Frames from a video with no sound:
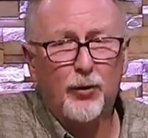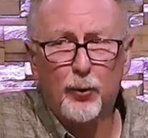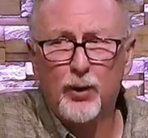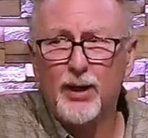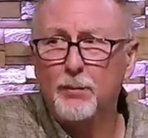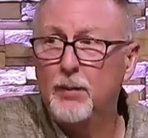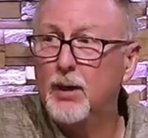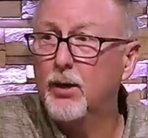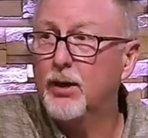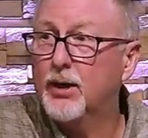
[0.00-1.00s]
three
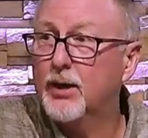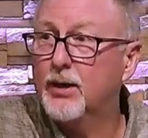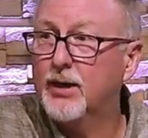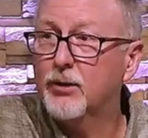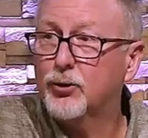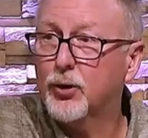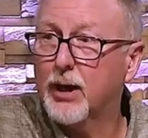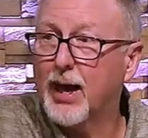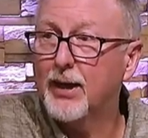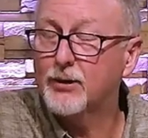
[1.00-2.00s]
million
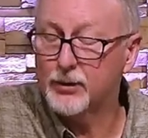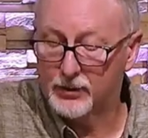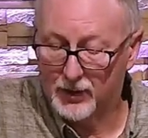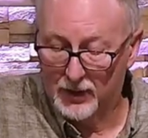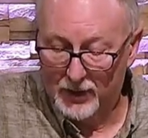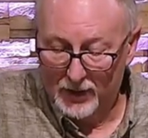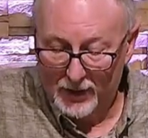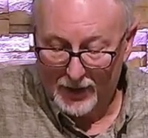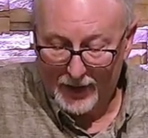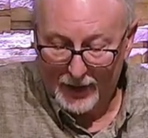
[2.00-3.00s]
Israelites
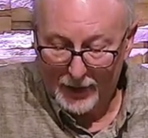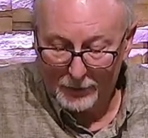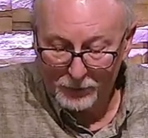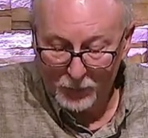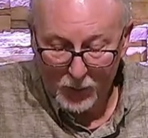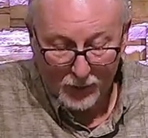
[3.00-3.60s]
um,